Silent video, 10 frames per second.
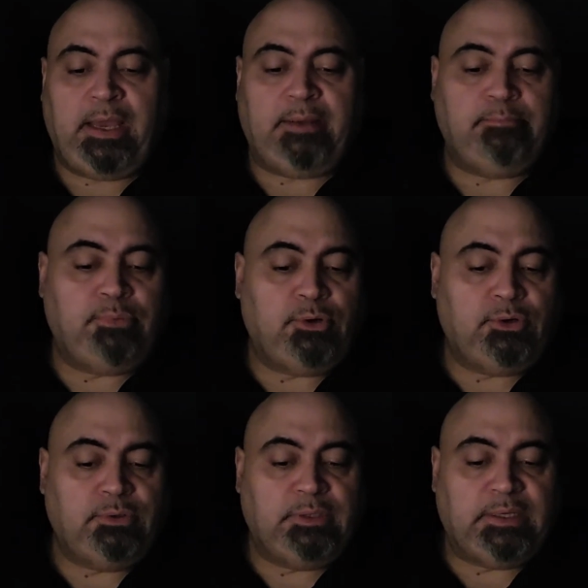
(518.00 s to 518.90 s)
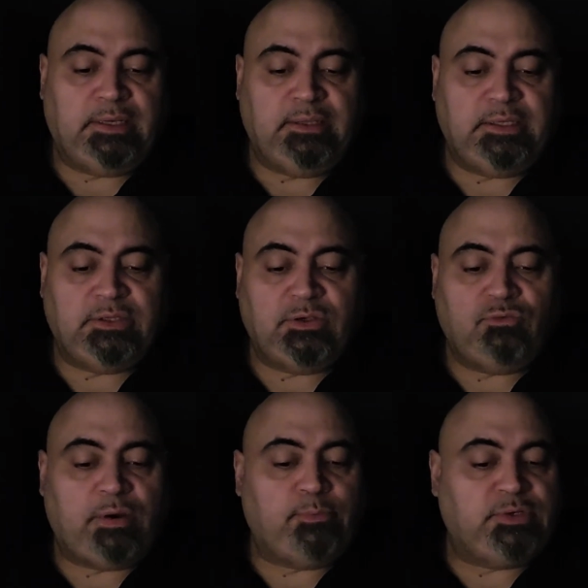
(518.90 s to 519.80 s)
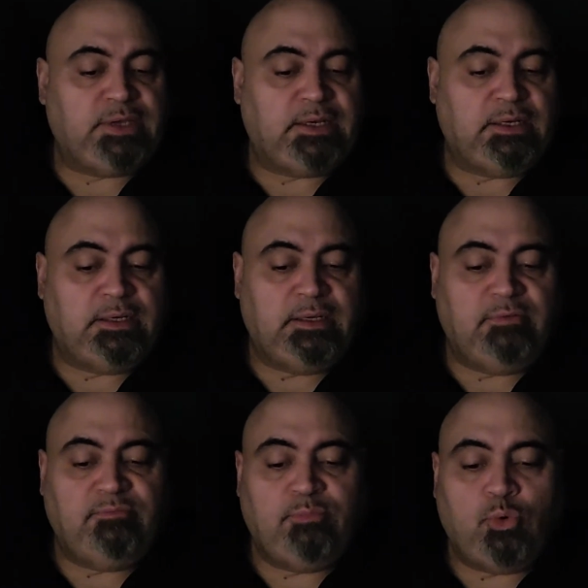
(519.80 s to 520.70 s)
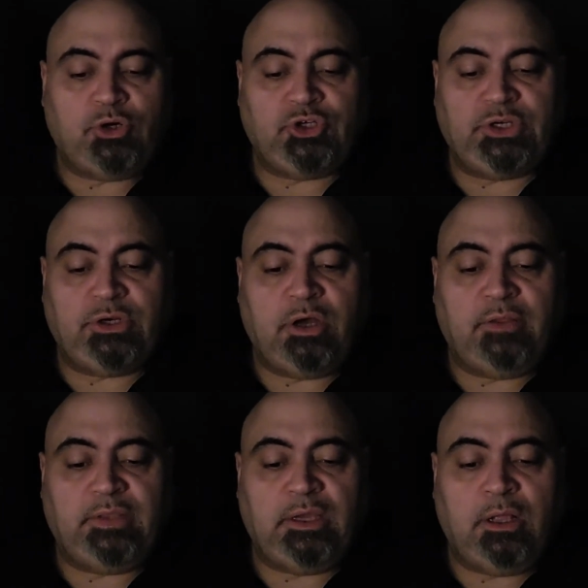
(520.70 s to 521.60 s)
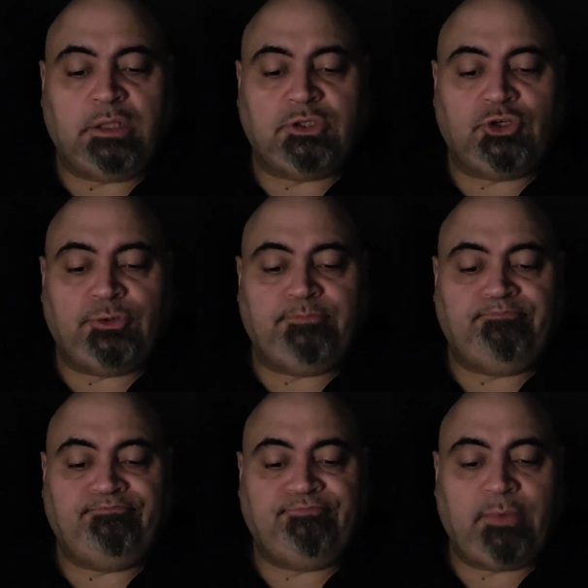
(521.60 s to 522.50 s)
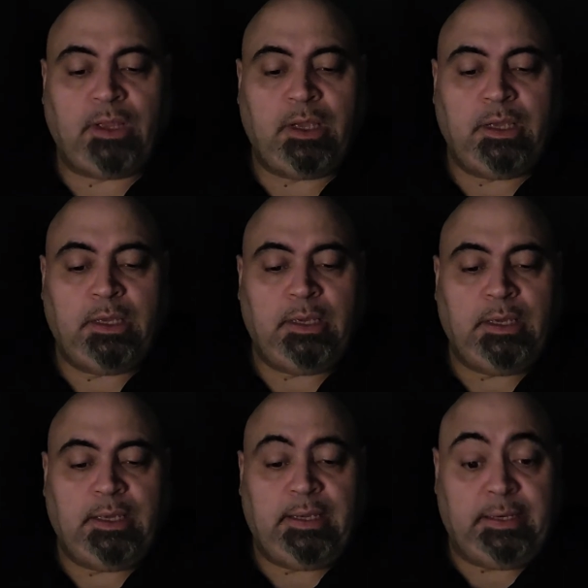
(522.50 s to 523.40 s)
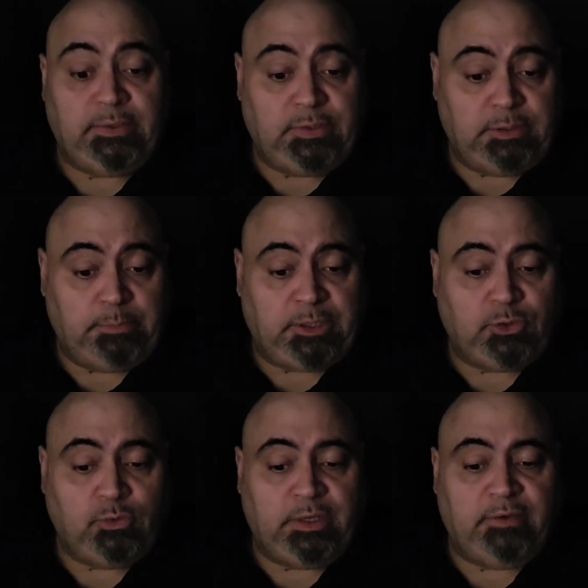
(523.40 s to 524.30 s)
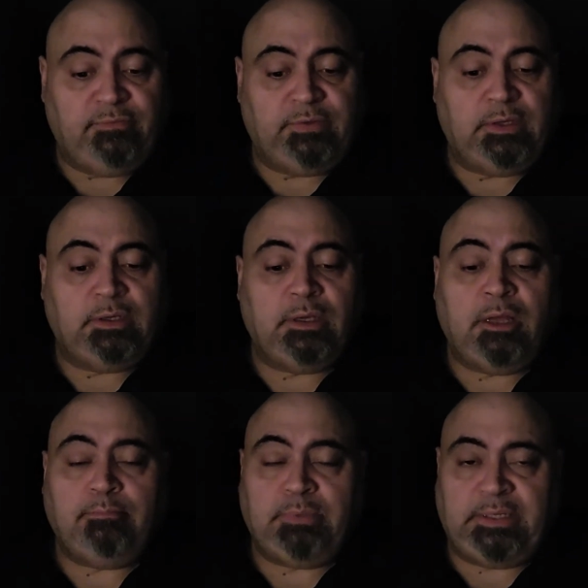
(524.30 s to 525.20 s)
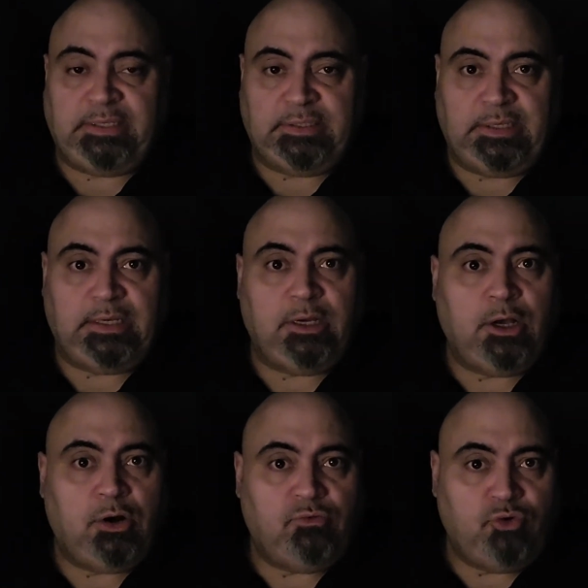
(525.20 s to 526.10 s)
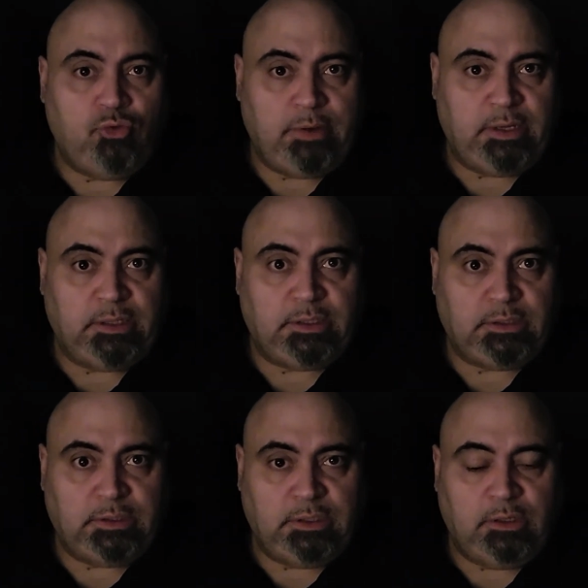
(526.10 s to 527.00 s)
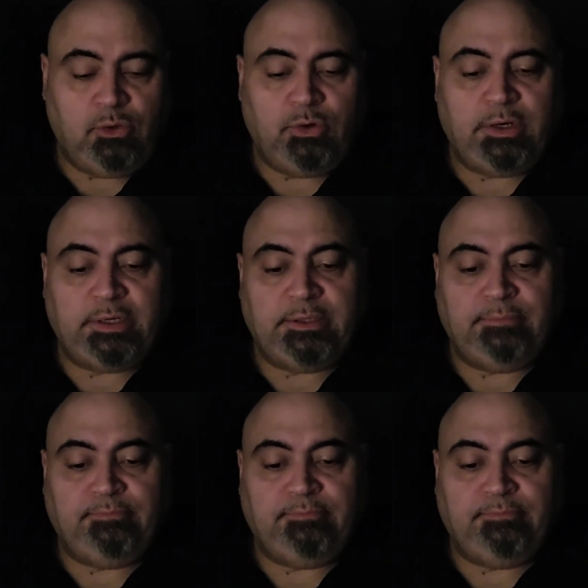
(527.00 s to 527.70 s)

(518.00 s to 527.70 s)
and burn this representative portion on the altar. It is a special gift, a pleasing aroma to the Lord.